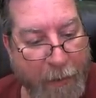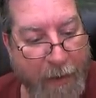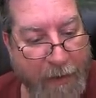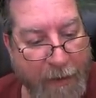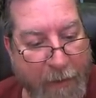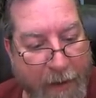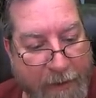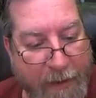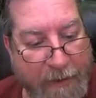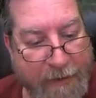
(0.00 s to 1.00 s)
great are your
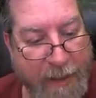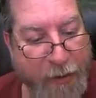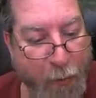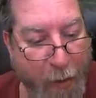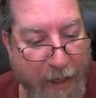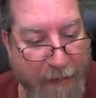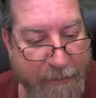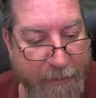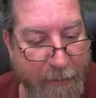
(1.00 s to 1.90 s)
ideas? Can you write?